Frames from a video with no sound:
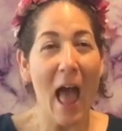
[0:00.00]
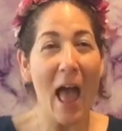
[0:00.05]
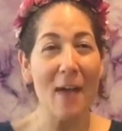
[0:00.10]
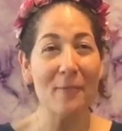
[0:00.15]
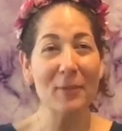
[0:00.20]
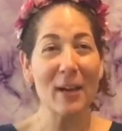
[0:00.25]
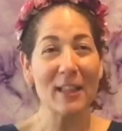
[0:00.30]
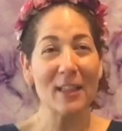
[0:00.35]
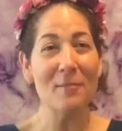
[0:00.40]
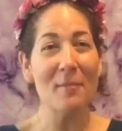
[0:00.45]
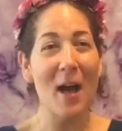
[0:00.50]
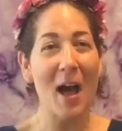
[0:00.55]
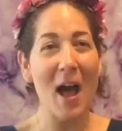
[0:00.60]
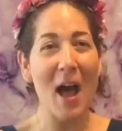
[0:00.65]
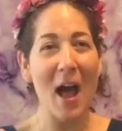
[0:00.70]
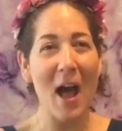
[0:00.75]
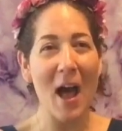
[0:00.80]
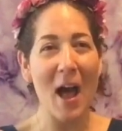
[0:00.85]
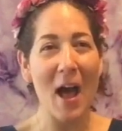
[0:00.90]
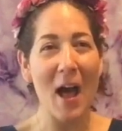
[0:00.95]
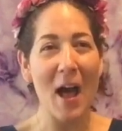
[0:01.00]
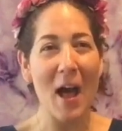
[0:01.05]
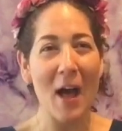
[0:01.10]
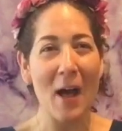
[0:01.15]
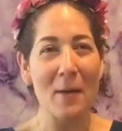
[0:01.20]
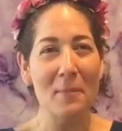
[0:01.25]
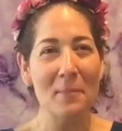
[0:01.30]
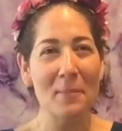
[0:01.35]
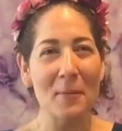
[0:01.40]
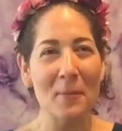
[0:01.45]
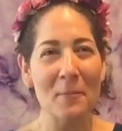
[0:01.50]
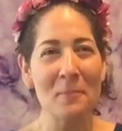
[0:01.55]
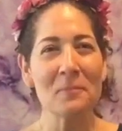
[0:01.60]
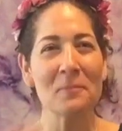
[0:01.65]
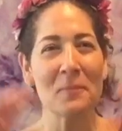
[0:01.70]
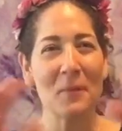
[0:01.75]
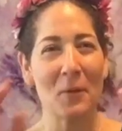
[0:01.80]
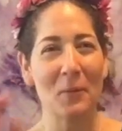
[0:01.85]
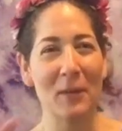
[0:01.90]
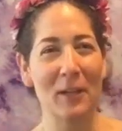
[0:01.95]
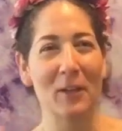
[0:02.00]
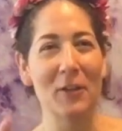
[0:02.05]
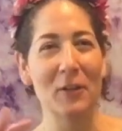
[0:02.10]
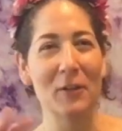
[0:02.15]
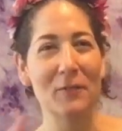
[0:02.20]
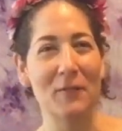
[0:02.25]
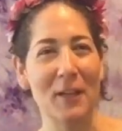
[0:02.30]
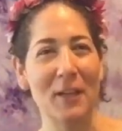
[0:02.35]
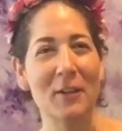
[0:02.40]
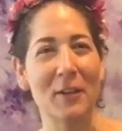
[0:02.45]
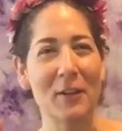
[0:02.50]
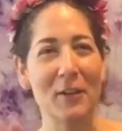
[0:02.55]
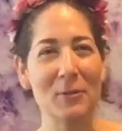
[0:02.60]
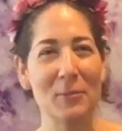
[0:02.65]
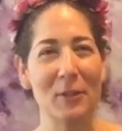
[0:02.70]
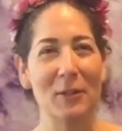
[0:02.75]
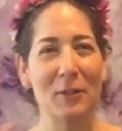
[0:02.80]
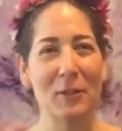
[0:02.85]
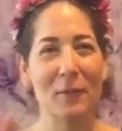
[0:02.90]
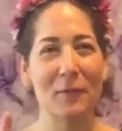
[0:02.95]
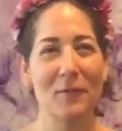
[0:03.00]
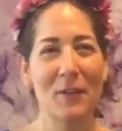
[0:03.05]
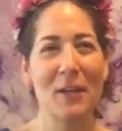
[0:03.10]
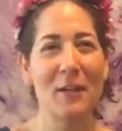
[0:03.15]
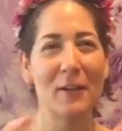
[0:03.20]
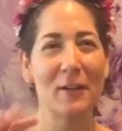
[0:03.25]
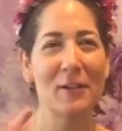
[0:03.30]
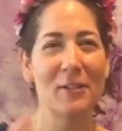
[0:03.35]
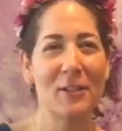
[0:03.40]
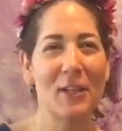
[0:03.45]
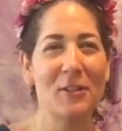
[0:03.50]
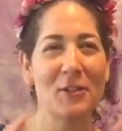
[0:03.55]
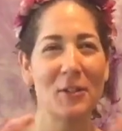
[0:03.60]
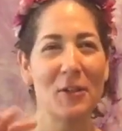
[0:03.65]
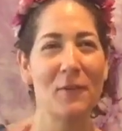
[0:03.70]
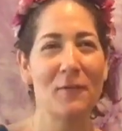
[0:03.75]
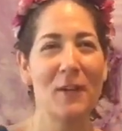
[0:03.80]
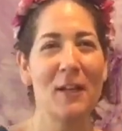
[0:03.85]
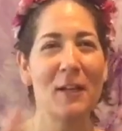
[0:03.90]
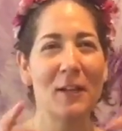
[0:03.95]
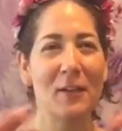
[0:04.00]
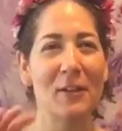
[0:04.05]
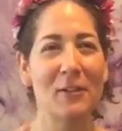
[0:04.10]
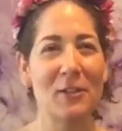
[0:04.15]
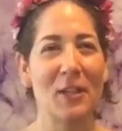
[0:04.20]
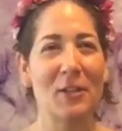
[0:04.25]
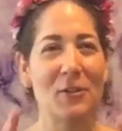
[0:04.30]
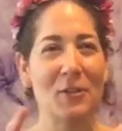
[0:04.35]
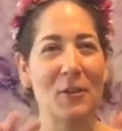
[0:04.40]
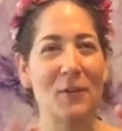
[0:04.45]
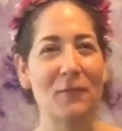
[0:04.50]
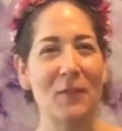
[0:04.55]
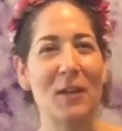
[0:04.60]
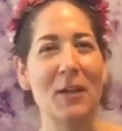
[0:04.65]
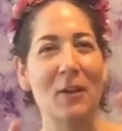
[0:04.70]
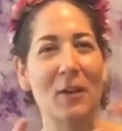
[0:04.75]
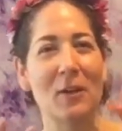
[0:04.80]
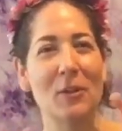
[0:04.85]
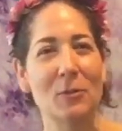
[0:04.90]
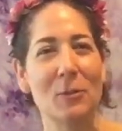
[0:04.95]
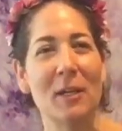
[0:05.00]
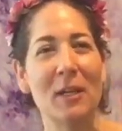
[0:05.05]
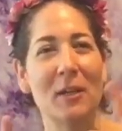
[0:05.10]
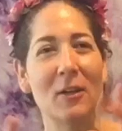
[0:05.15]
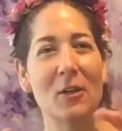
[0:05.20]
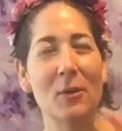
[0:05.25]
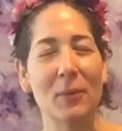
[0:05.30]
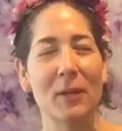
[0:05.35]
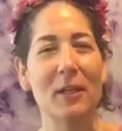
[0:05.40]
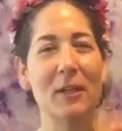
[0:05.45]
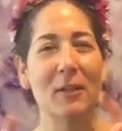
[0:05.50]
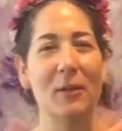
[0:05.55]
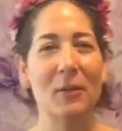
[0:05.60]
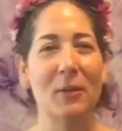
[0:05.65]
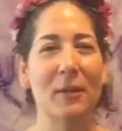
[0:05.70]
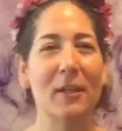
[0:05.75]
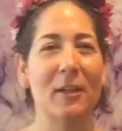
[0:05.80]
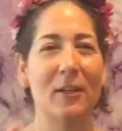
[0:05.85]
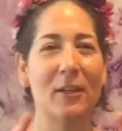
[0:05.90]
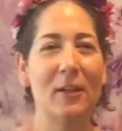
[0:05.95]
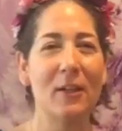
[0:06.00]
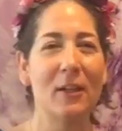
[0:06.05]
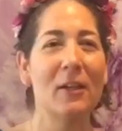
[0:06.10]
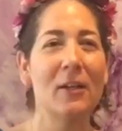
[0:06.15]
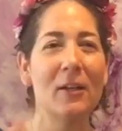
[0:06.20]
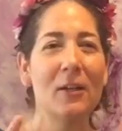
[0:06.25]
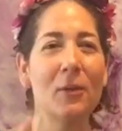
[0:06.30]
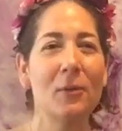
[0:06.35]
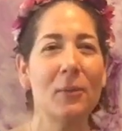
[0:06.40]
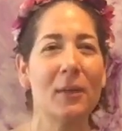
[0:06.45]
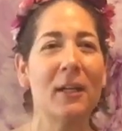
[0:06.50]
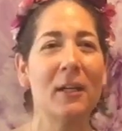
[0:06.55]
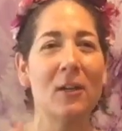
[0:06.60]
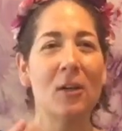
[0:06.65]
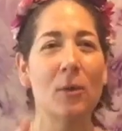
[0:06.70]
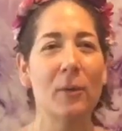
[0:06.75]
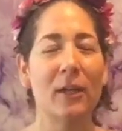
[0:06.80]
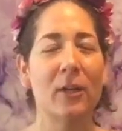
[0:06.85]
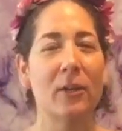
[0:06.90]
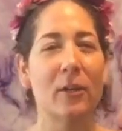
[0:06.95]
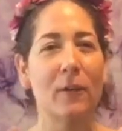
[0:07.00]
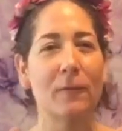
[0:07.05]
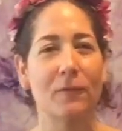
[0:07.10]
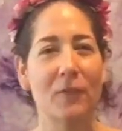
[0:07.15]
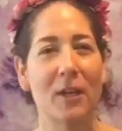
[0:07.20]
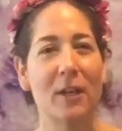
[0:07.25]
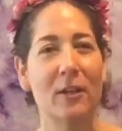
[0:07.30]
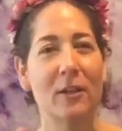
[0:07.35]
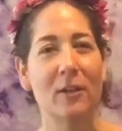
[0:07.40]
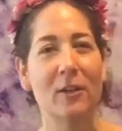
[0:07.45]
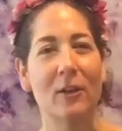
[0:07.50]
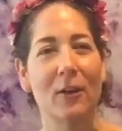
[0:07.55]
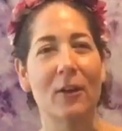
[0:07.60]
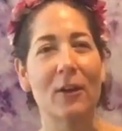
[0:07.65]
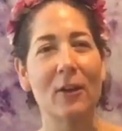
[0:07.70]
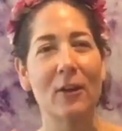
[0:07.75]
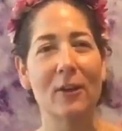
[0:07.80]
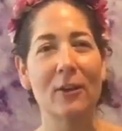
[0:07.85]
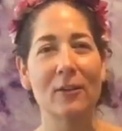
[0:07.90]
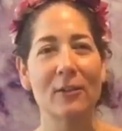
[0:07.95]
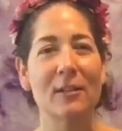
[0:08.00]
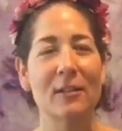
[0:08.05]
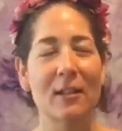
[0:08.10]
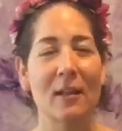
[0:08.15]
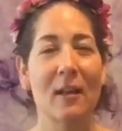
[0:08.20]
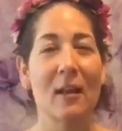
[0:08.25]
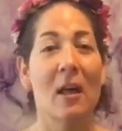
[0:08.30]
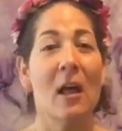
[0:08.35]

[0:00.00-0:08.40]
And wake them up. Wiggle your fingers, wiggle your fingers, dust your fingers, dust your fingers, wiggle, wiggle, wiggle, wiggle, wiggle your fingers.